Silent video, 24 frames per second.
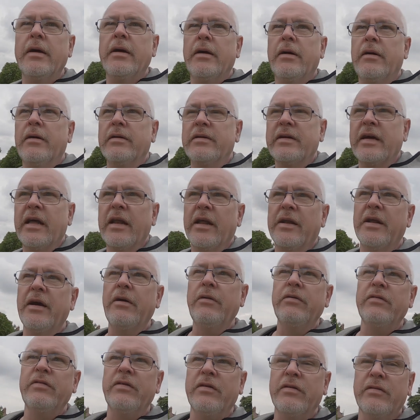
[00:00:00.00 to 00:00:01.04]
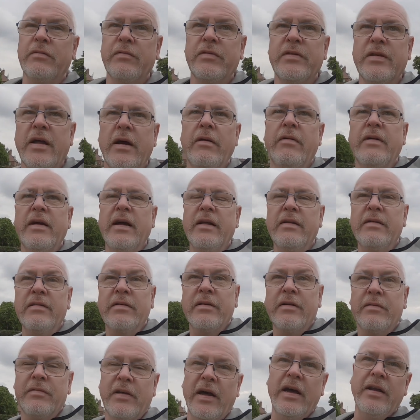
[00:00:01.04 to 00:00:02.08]
or Yellow Nose as it was known as
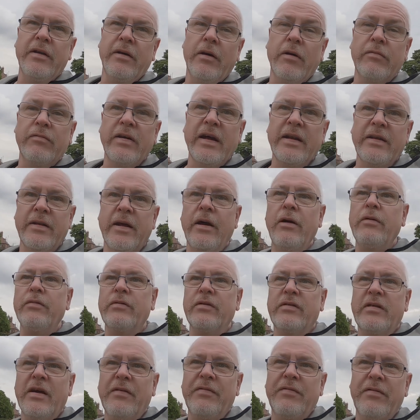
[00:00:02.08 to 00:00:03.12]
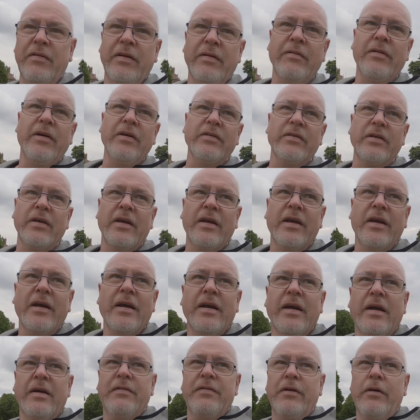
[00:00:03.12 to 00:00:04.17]
then, or Red Nose, whichever it was.
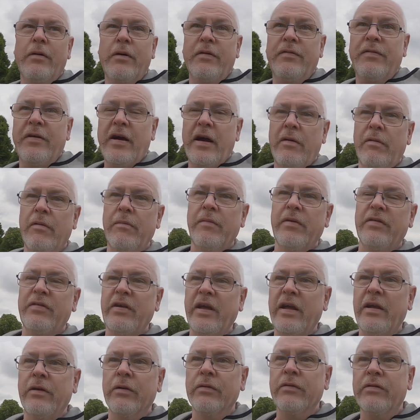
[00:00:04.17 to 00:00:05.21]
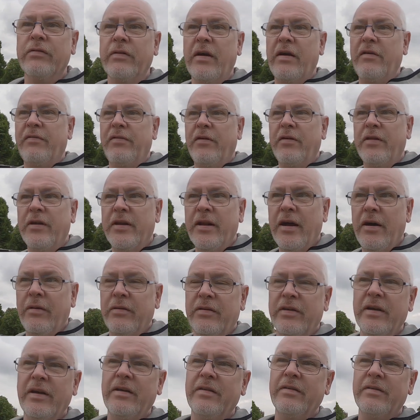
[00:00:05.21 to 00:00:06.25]
Forward firing machine gun straight through the
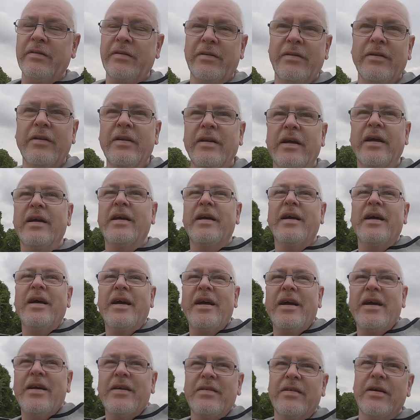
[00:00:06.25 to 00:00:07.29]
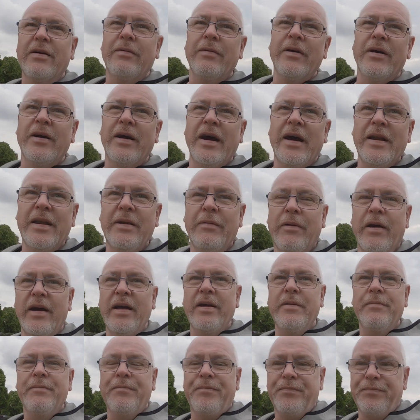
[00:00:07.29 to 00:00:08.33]
nose. Yeah, that's good, isn't it? So
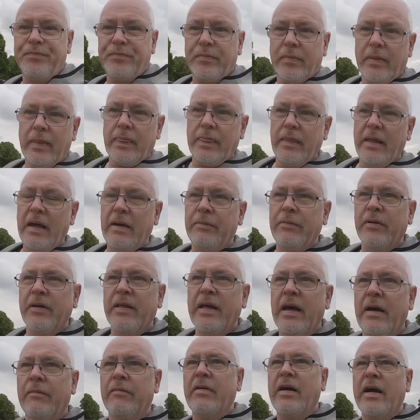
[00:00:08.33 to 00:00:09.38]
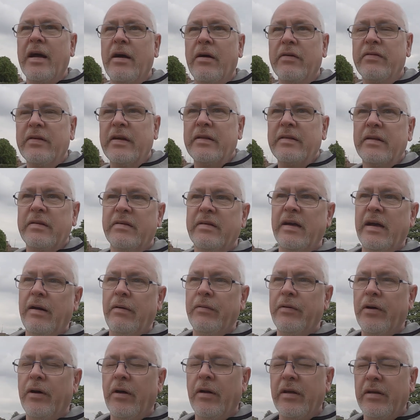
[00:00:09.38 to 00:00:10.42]
anyway, they had one of them right outside the
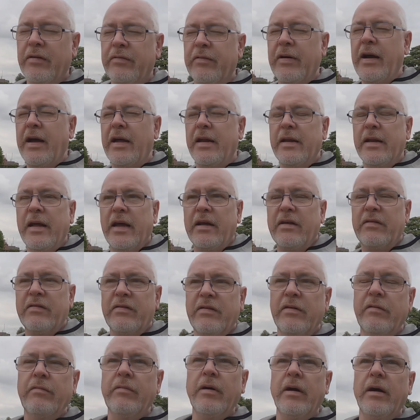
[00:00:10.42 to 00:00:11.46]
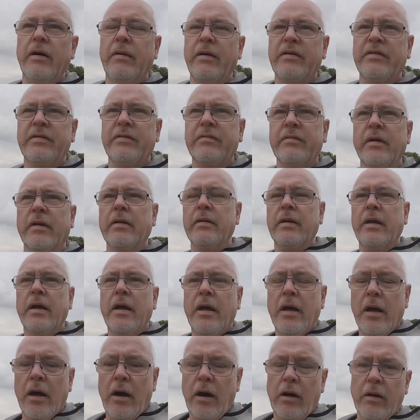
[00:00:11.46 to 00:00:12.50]
town hall. It's right next to it's
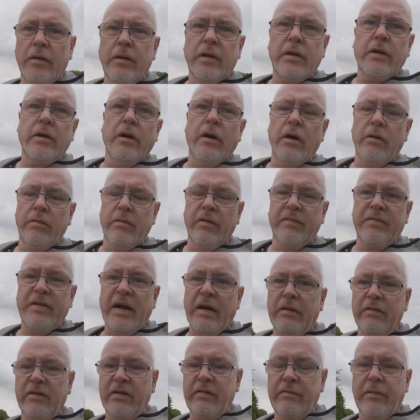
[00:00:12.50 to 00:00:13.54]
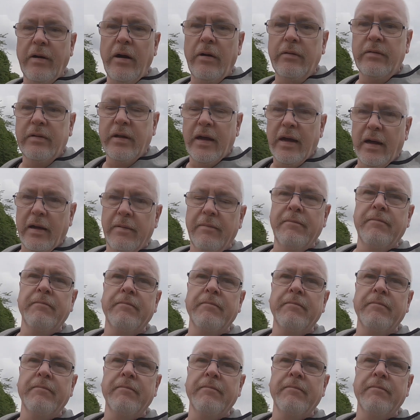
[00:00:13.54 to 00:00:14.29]
on the corner of Doughty Road there.